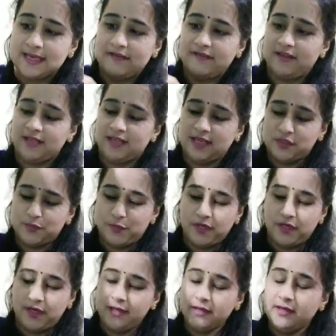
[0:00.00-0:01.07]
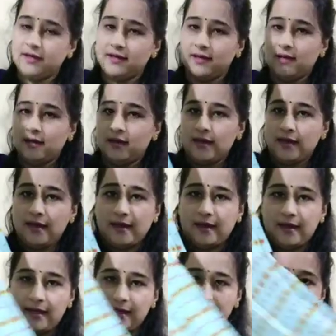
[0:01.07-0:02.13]
Everything is printed,
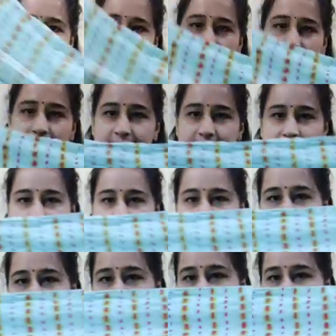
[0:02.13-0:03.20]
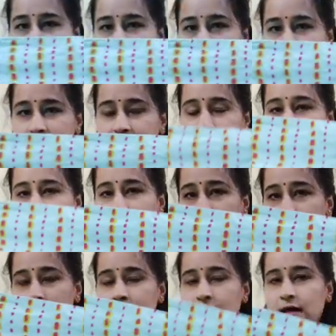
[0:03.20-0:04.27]
and the pant is like this, a
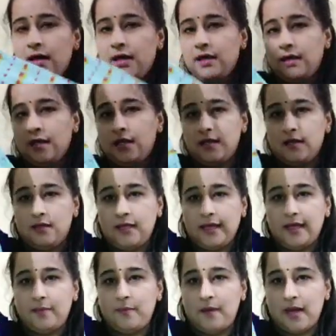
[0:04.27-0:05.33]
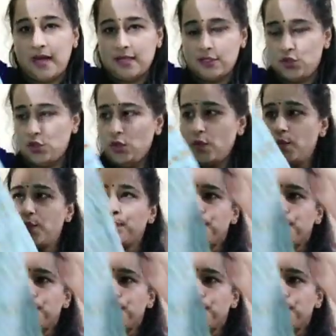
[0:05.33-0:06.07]
little like a palazzo.